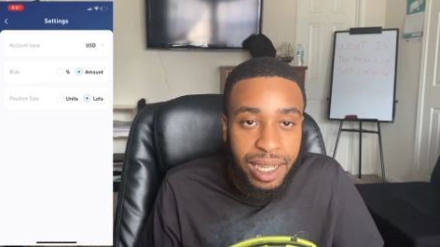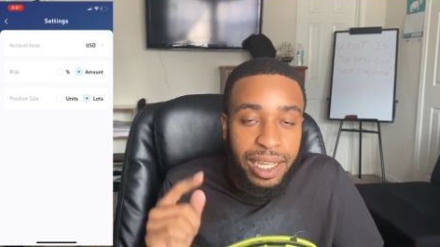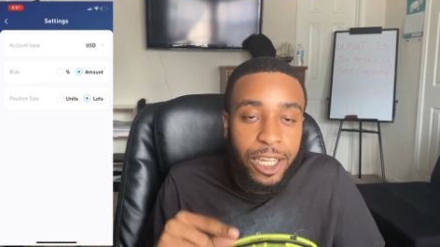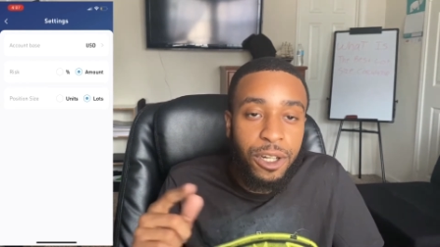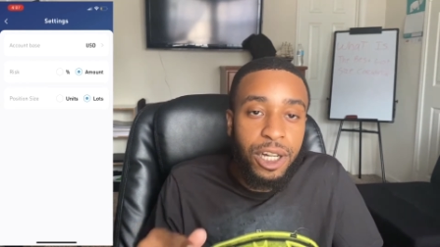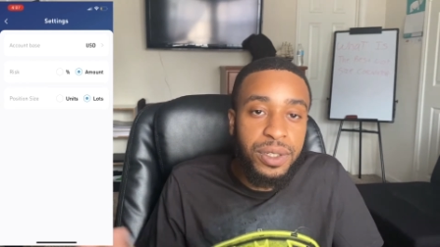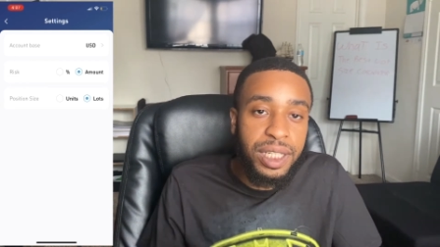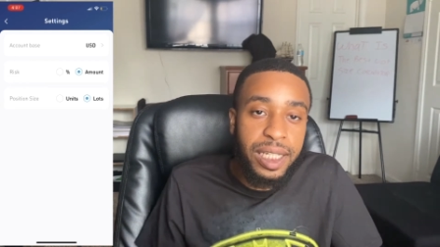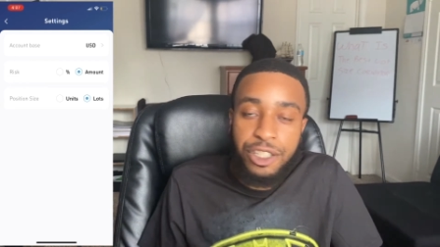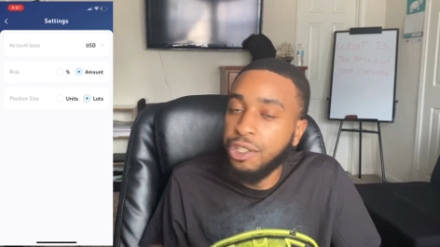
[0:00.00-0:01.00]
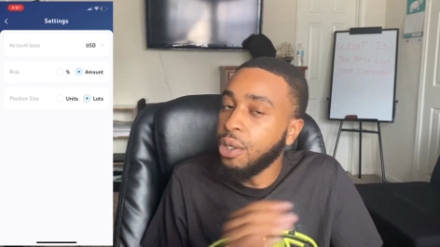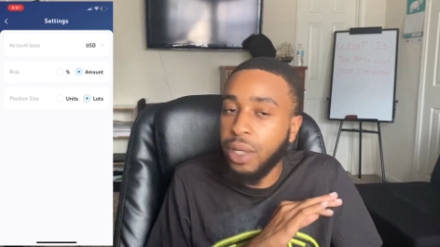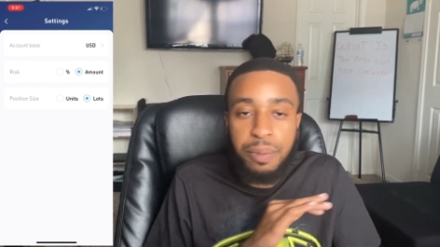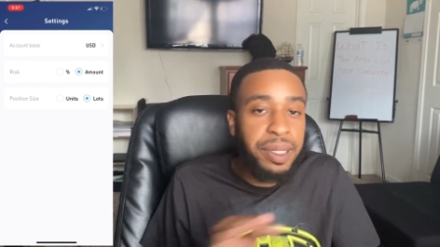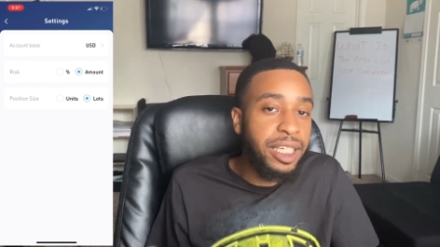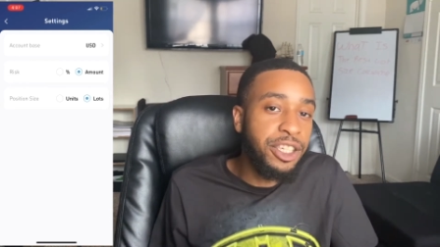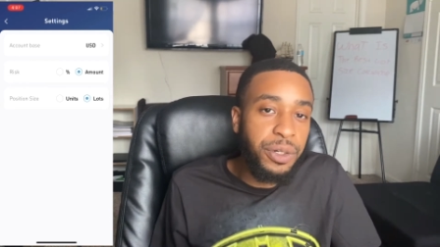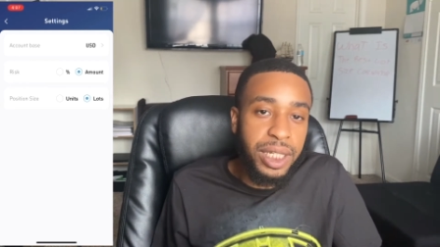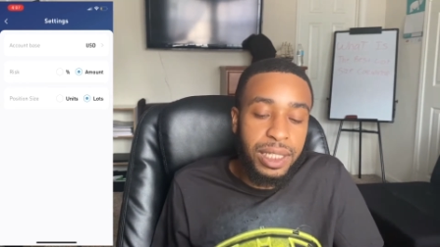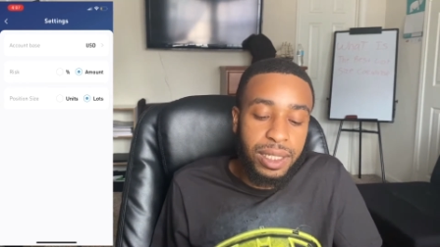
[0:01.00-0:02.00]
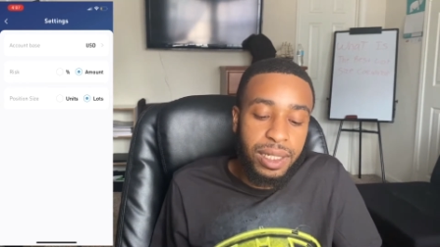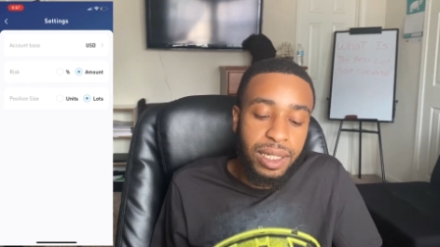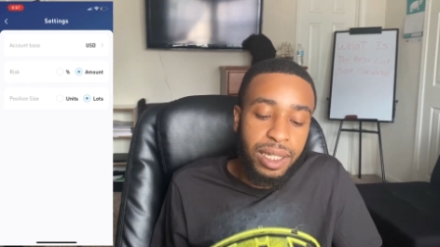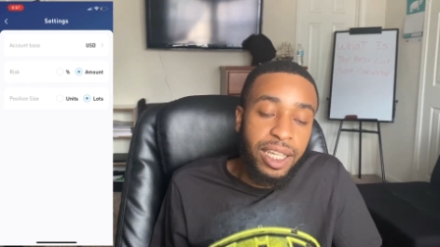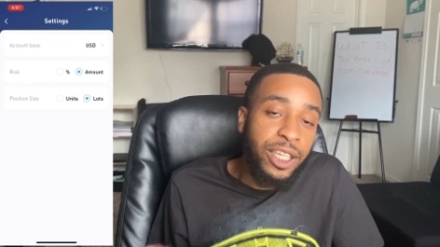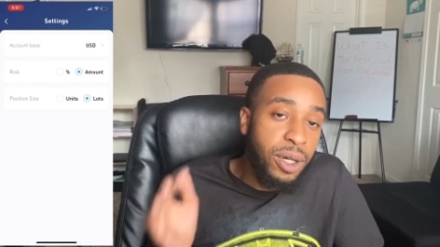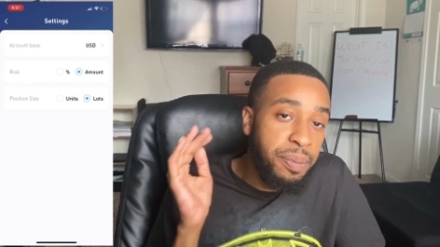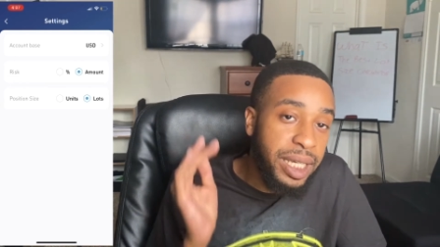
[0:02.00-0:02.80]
LOTS. You don't want to pick units. You want to pick